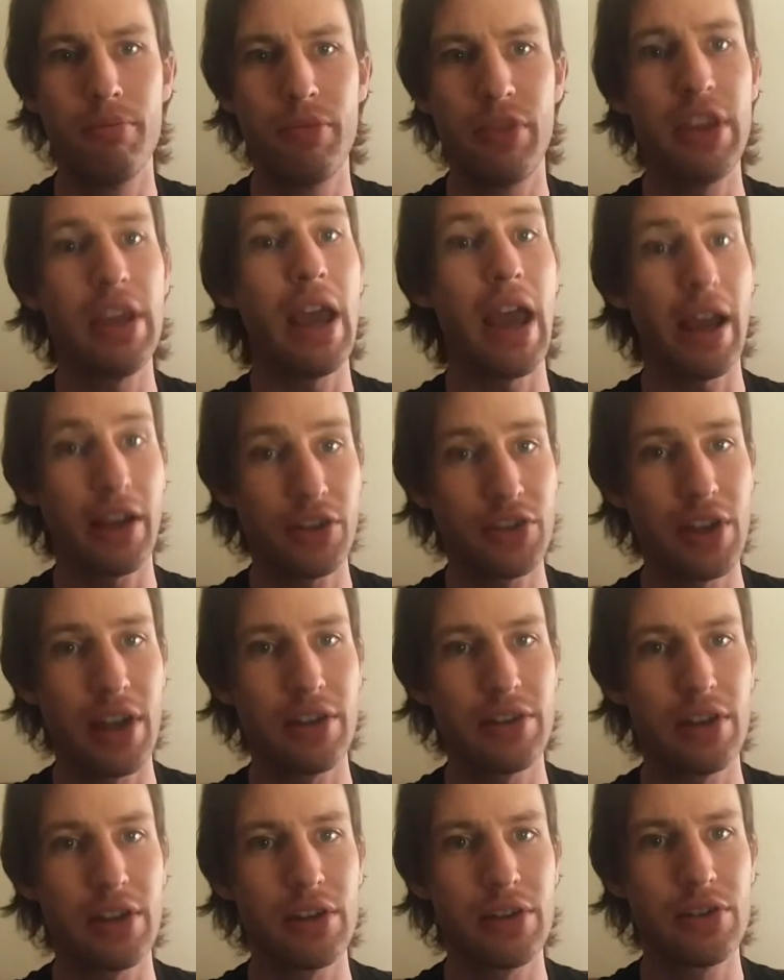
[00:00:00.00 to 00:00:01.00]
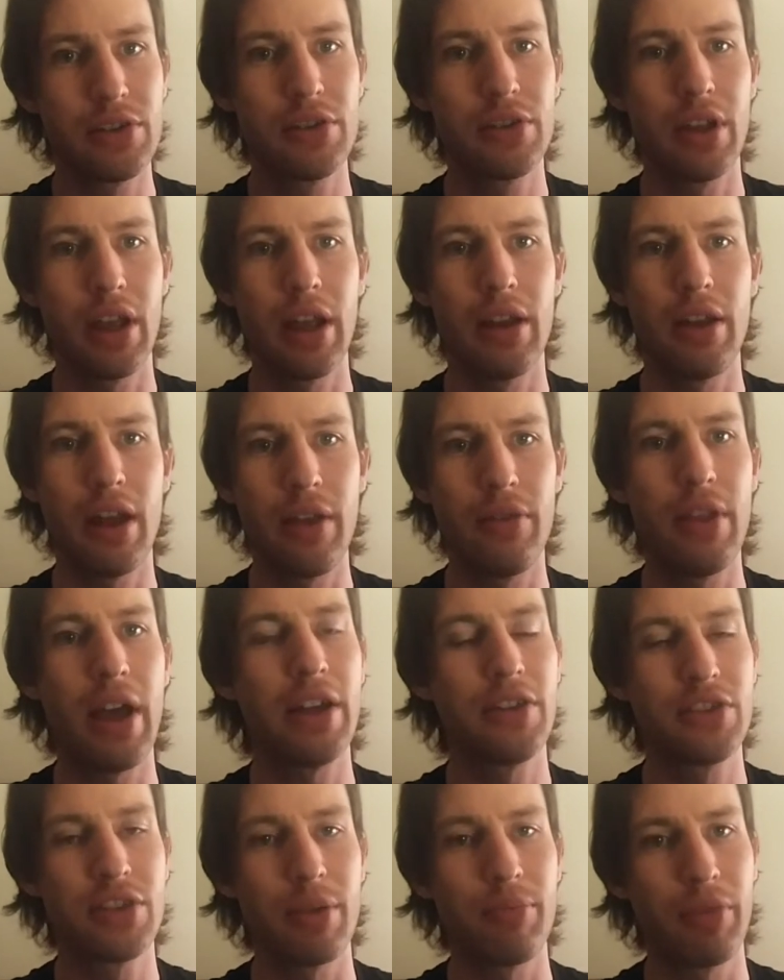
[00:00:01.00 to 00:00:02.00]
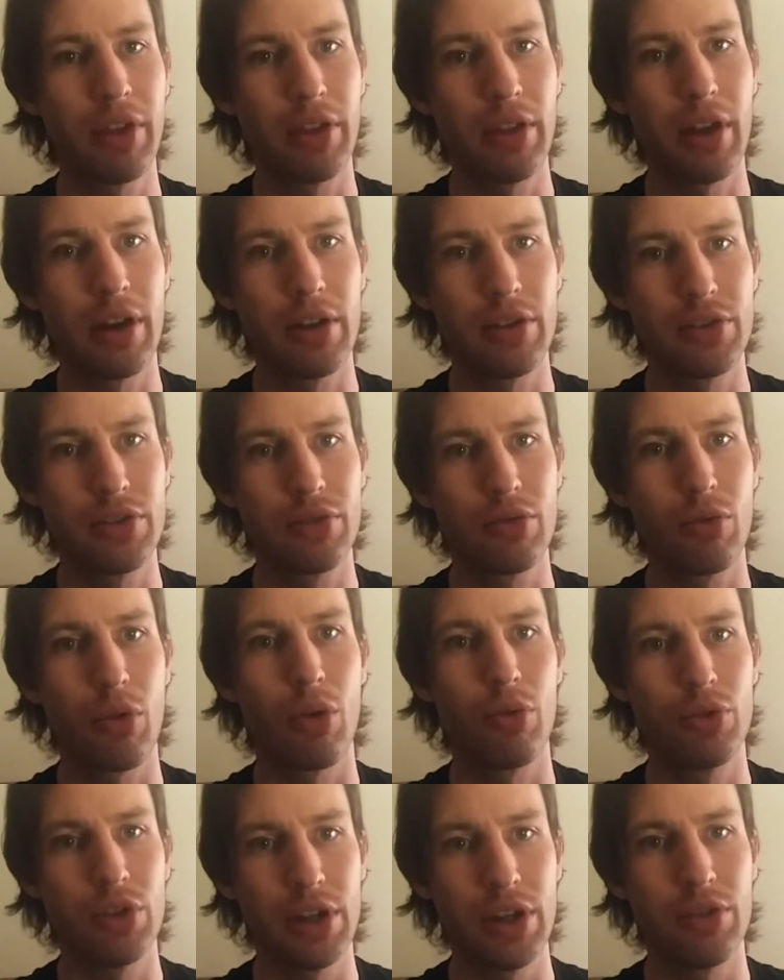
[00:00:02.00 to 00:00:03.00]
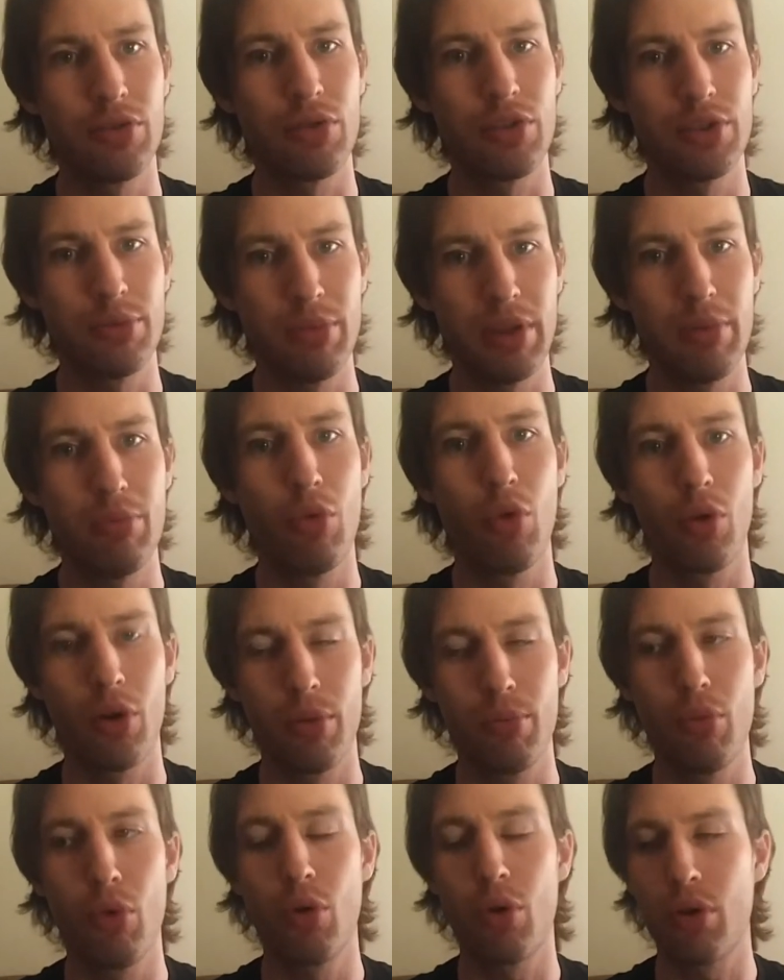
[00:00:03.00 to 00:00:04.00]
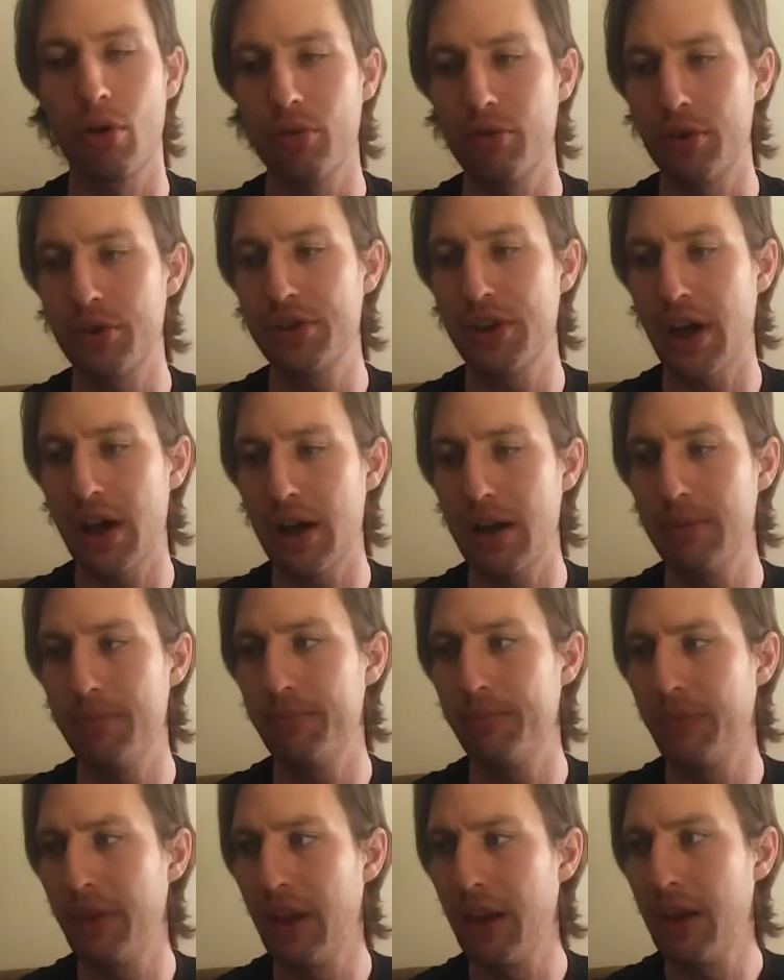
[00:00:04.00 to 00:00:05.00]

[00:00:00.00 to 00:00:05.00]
the excesses, and that's something that has grown to interest me more and more over time.